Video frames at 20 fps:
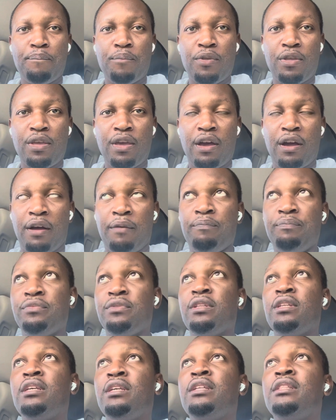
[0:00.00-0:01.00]
Yeah,
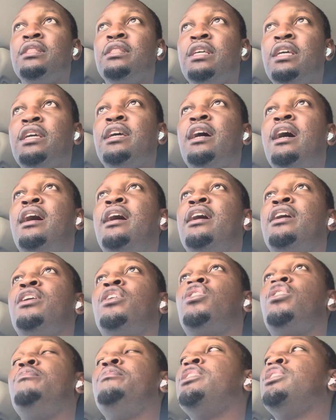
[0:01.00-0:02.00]
they are
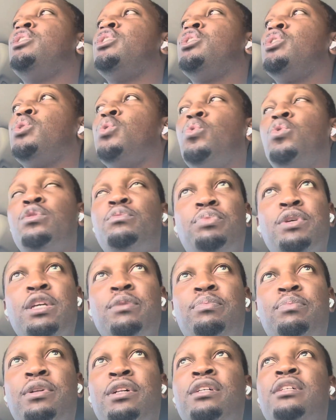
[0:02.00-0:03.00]
coming soon,
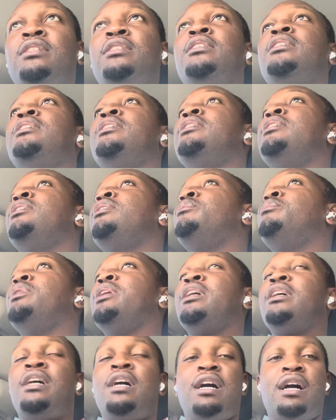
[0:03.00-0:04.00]
people. We
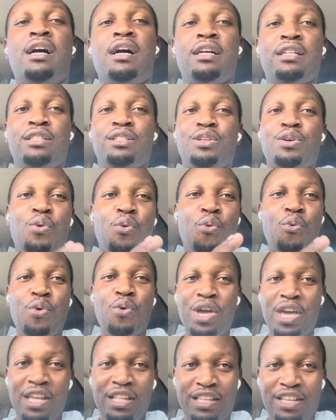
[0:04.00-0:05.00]
can't
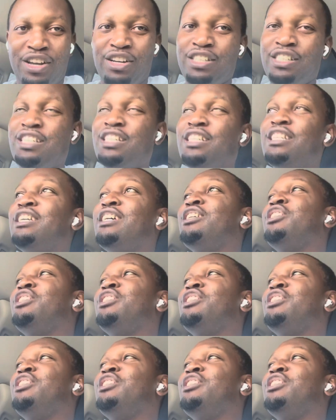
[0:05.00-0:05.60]
wait until they